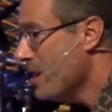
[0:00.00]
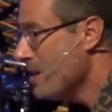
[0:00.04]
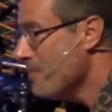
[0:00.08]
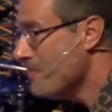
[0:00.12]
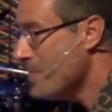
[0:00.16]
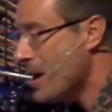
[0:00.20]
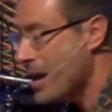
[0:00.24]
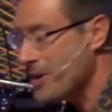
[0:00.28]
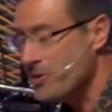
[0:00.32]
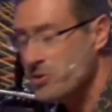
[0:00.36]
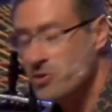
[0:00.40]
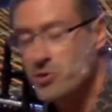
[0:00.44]

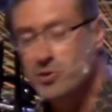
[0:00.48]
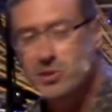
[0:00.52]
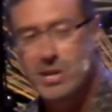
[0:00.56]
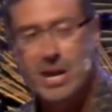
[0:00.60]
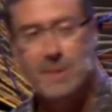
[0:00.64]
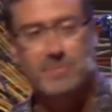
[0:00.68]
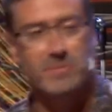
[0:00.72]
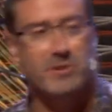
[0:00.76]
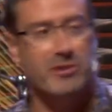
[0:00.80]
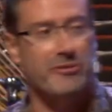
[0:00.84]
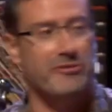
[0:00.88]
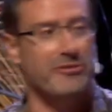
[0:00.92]
Matthew
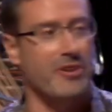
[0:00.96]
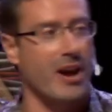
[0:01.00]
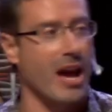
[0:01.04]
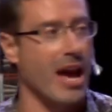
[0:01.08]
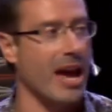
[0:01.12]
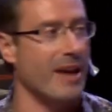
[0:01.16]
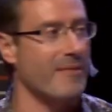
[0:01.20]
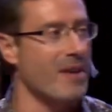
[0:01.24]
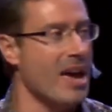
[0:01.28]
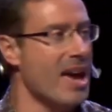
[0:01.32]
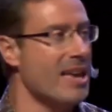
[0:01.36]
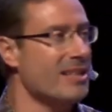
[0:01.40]
chapter
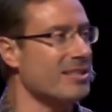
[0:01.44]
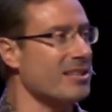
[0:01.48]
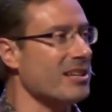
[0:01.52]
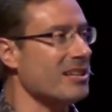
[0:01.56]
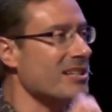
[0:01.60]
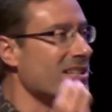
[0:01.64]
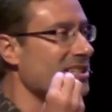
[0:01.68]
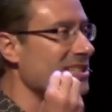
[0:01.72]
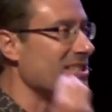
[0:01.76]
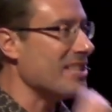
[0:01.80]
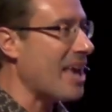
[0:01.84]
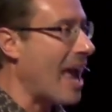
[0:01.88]
5. It's
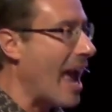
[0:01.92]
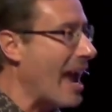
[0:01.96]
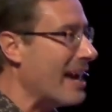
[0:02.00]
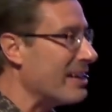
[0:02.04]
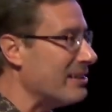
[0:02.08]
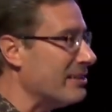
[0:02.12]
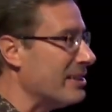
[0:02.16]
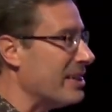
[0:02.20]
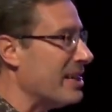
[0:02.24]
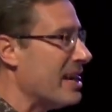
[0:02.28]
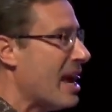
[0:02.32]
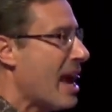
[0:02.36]

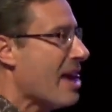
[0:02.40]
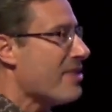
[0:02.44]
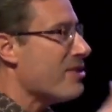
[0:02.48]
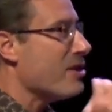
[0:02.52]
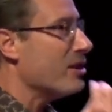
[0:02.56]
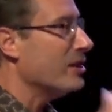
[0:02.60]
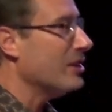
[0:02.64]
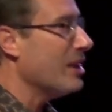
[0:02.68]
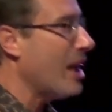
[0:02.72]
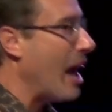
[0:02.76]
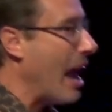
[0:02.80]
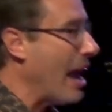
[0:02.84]
exactly the
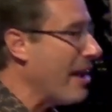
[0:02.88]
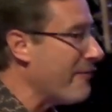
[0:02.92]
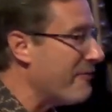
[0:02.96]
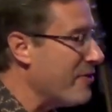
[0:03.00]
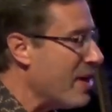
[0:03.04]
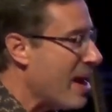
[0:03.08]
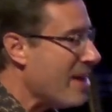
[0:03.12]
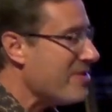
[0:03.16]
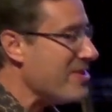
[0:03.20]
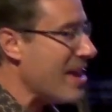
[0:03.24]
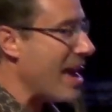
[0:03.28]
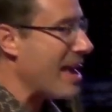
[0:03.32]
life
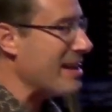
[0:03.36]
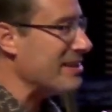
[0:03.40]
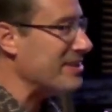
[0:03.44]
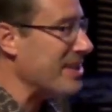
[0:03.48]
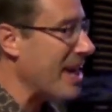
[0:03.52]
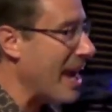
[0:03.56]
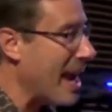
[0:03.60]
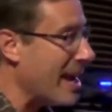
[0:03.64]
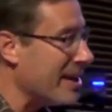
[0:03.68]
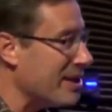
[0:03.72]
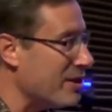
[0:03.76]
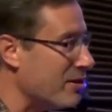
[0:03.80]
that
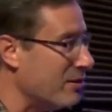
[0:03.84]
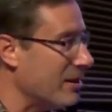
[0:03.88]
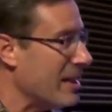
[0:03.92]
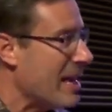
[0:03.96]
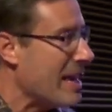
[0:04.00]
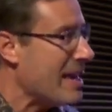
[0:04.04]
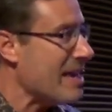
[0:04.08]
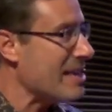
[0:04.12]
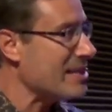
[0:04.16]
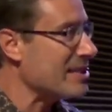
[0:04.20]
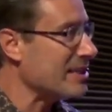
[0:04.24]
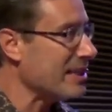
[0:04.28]
Daniel
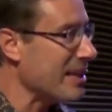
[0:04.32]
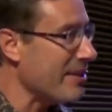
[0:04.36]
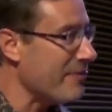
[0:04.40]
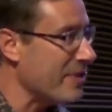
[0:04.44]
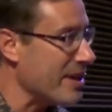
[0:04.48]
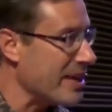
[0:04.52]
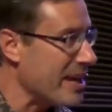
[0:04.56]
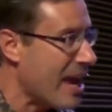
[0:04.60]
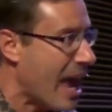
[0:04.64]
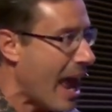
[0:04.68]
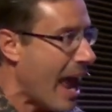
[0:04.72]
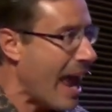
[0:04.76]
is
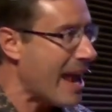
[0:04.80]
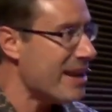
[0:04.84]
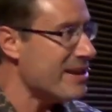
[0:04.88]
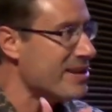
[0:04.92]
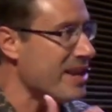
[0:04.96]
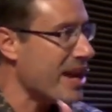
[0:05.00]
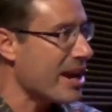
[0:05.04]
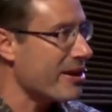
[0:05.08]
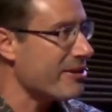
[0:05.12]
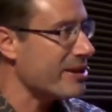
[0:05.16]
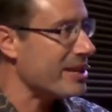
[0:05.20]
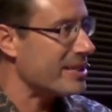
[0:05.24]
living. And
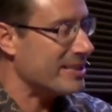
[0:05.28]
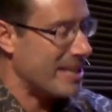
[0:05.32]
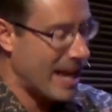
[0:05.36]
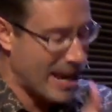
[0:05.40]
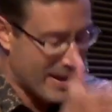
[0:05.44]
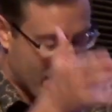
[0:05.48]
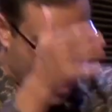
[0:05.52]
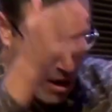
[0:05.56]
Darius had